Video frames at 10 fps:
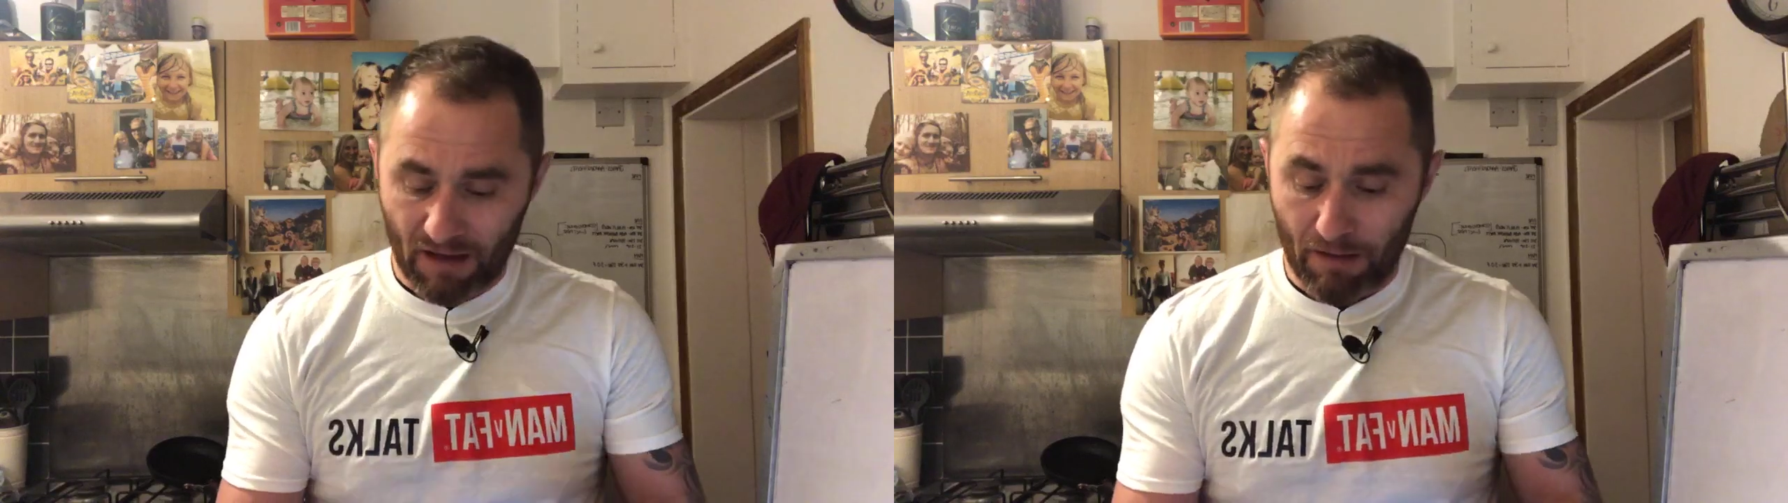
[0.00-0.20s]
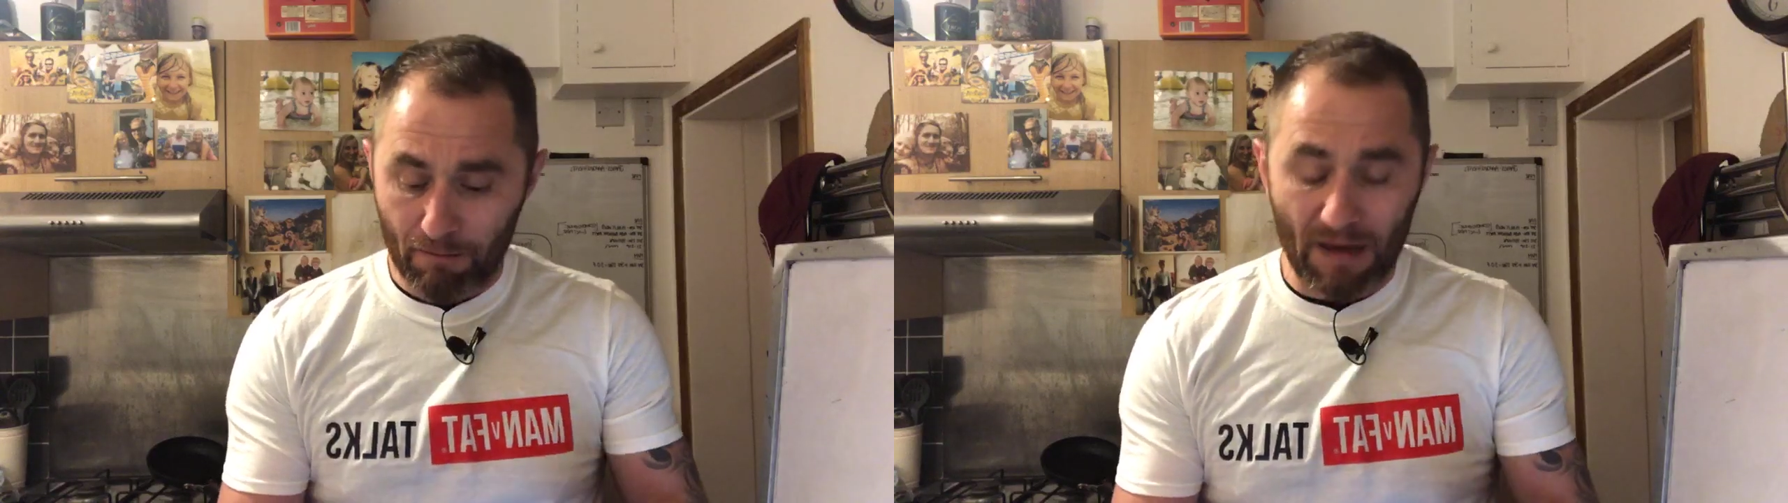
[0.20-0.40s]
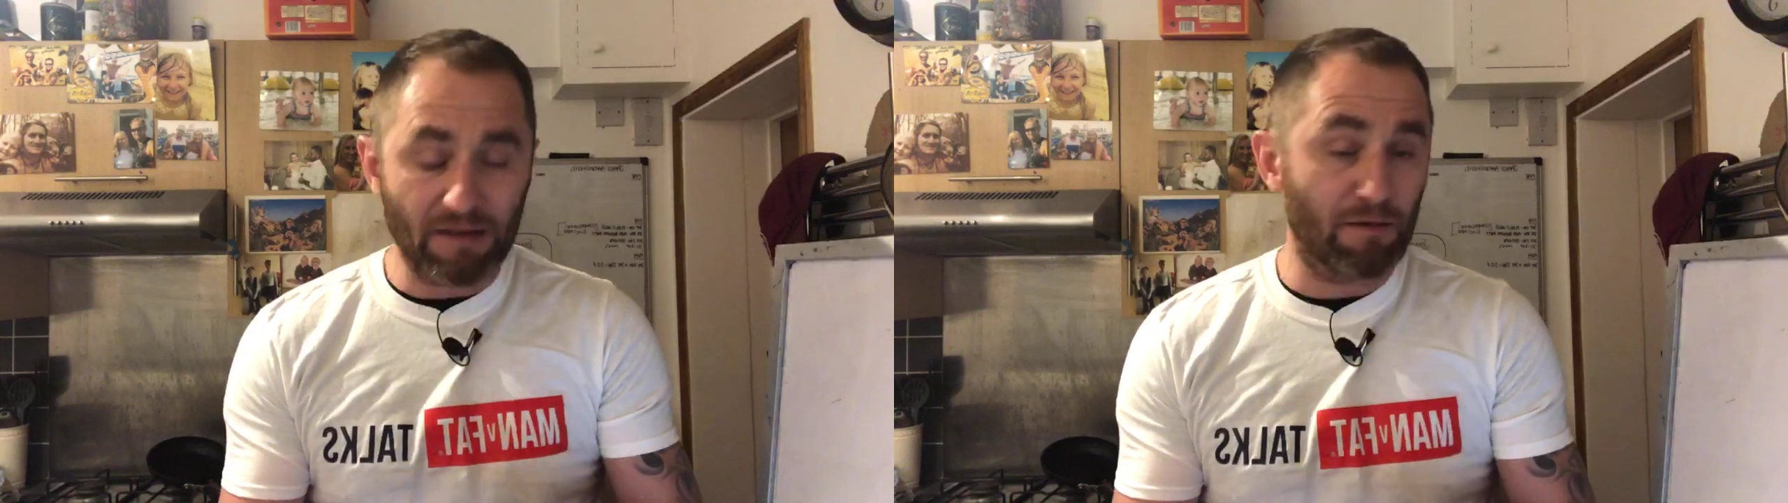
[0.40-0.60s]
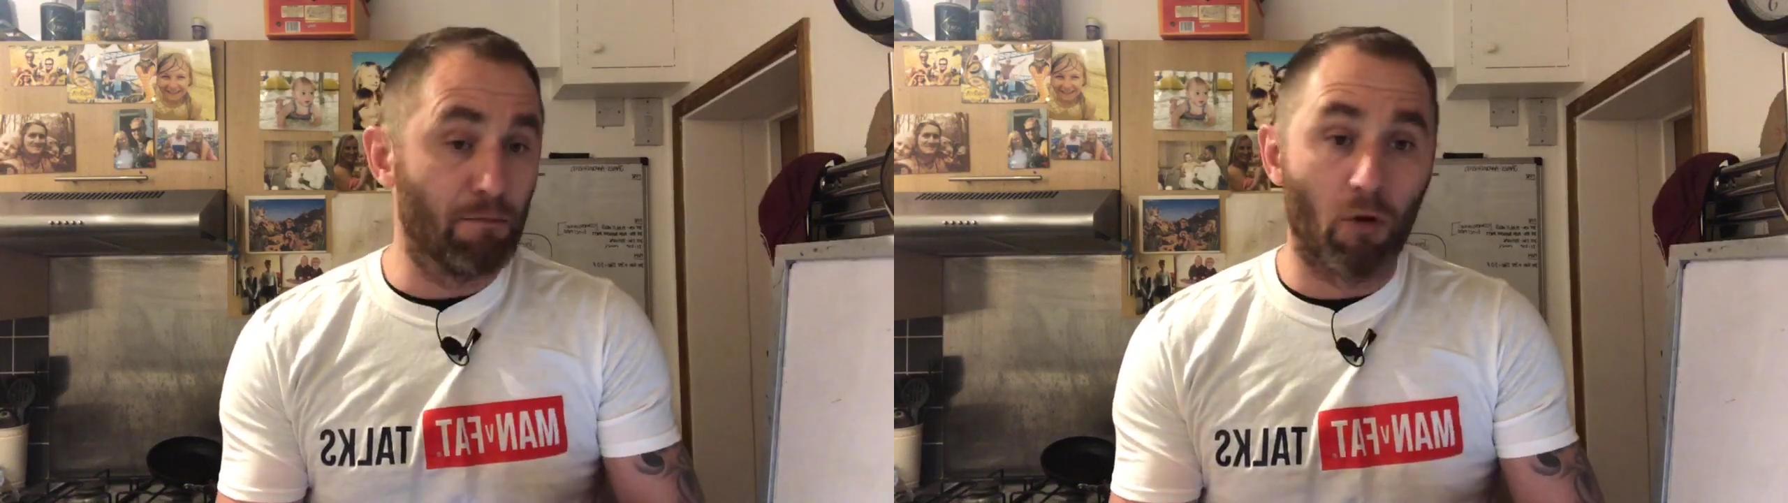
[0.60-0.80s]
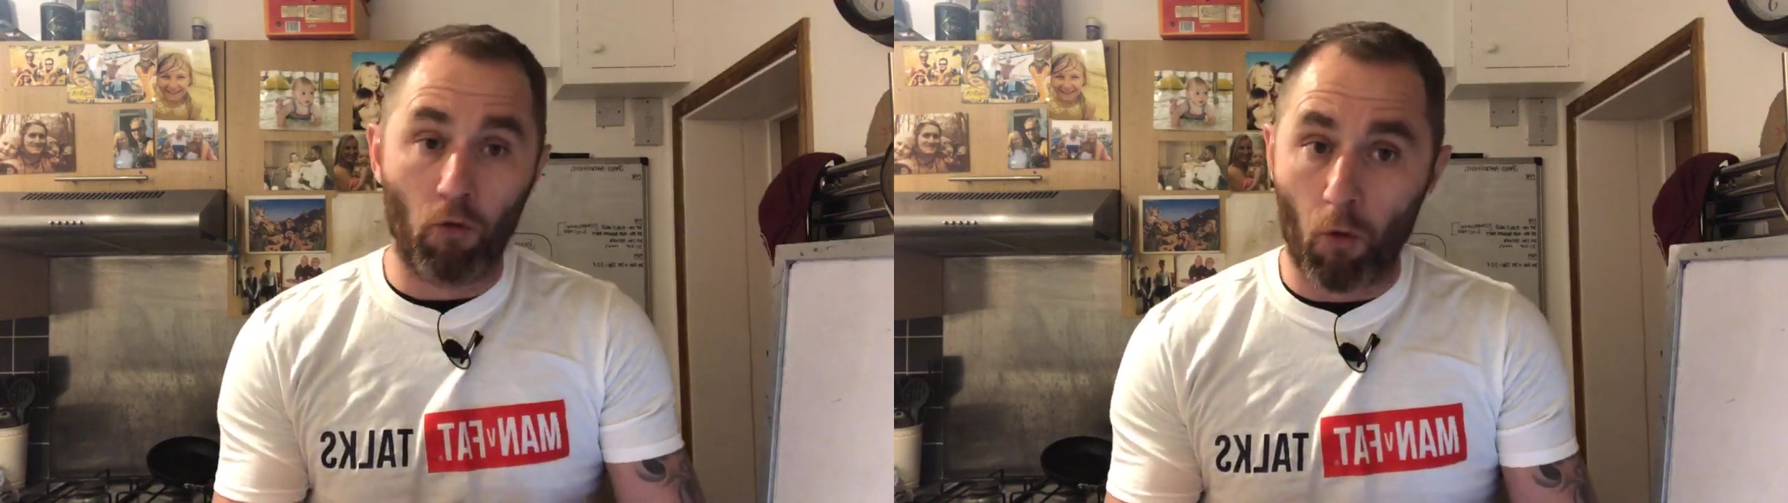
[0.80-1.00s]
Make them
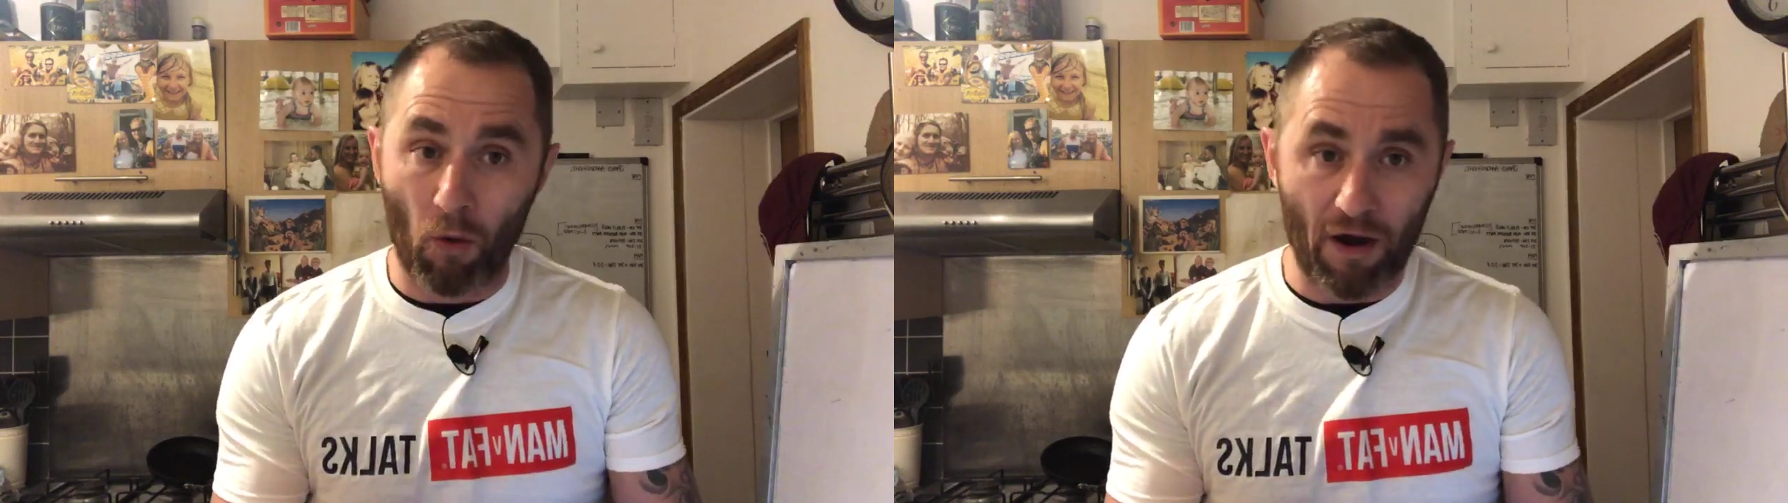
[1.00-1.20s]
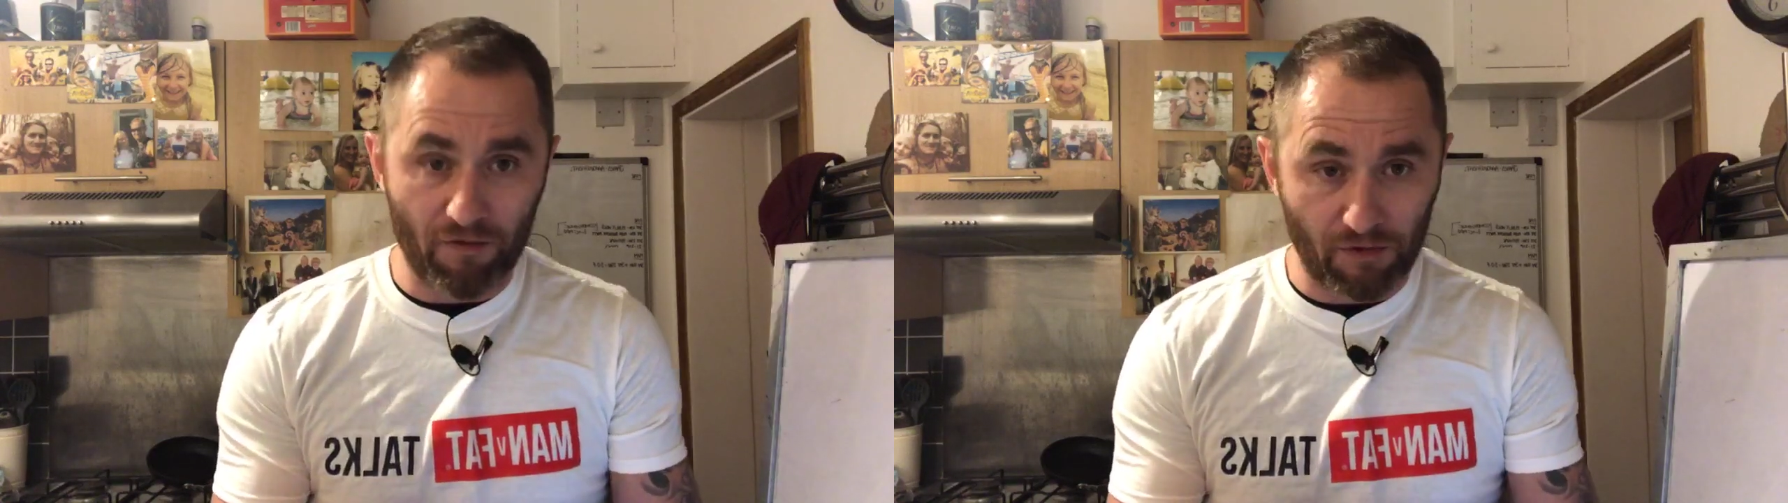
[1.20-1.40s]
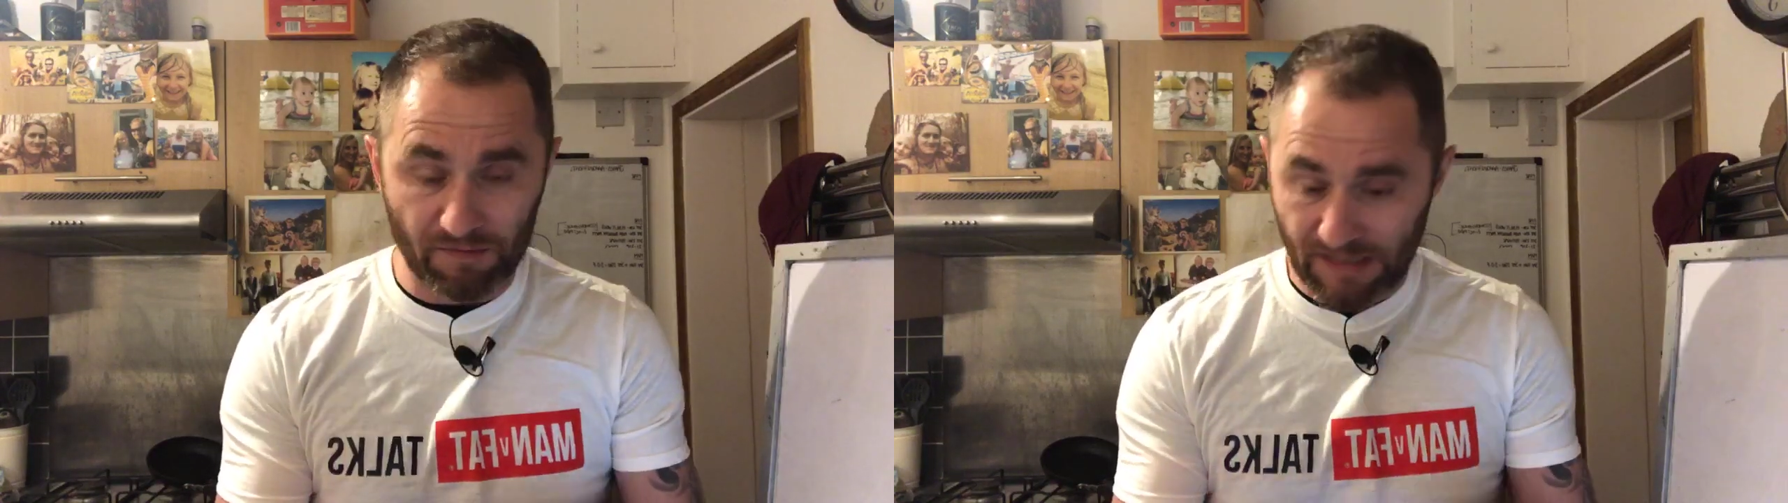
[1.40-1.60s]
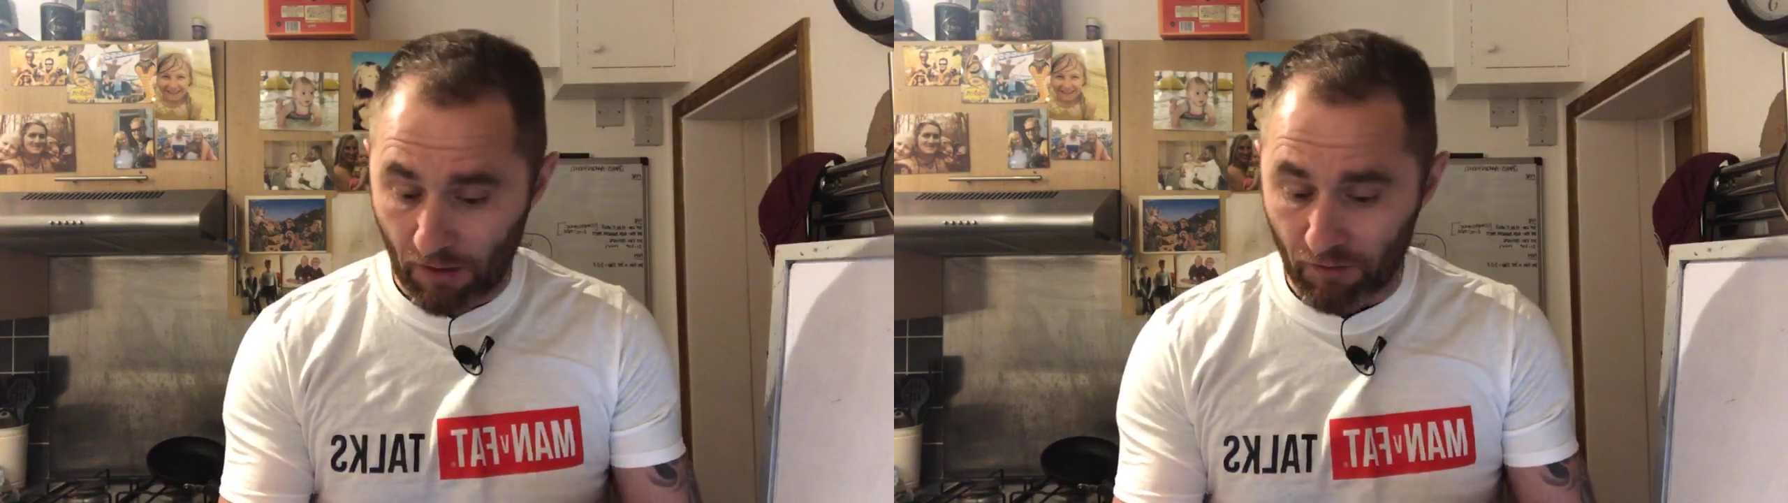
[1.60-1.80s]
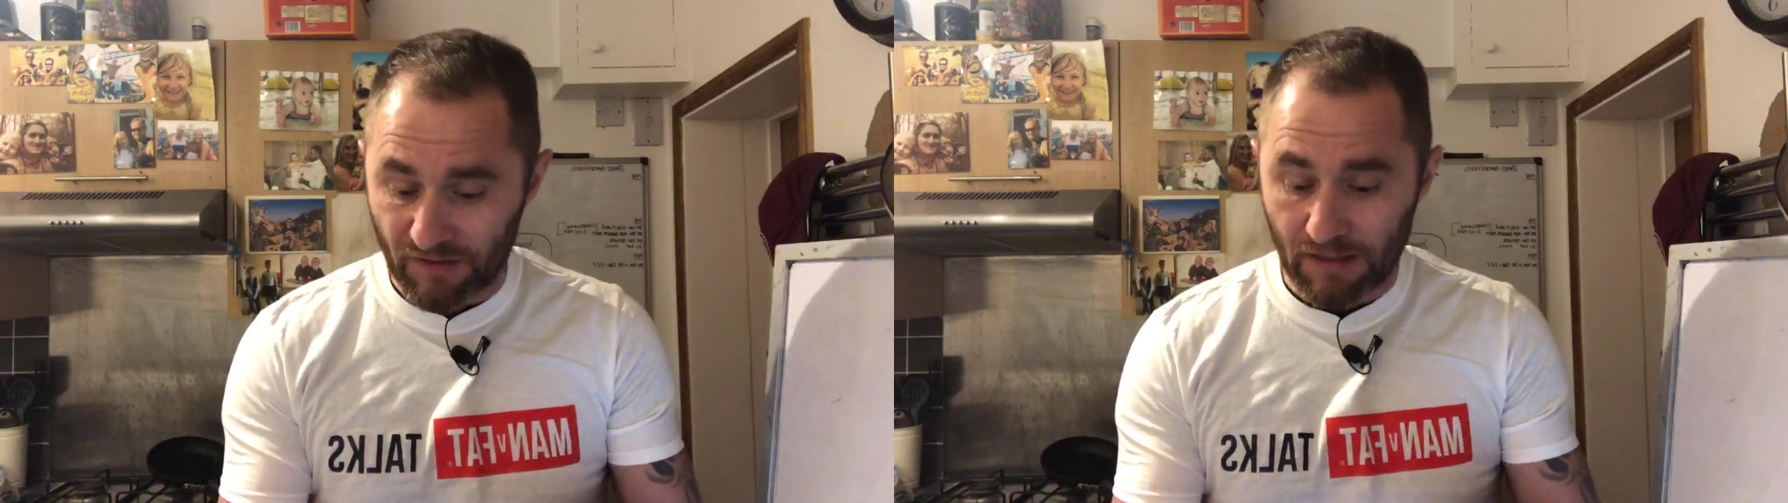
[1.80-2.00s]
more aware of
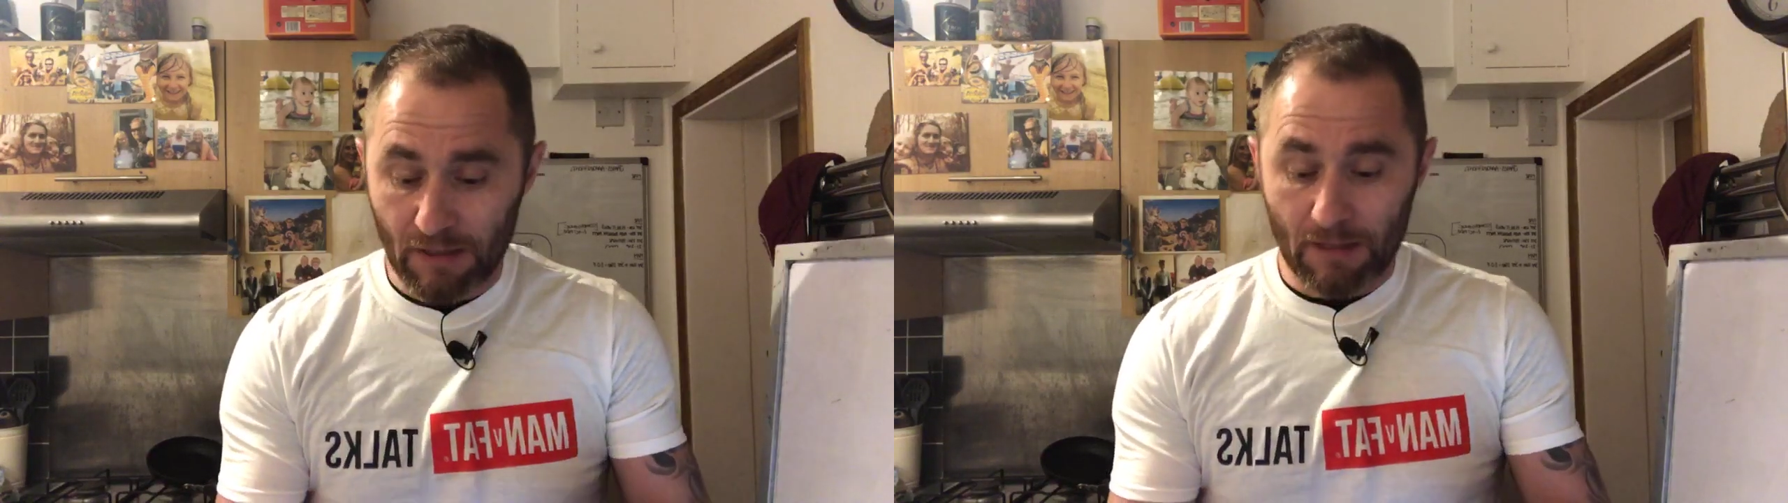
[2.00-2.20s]
themselves,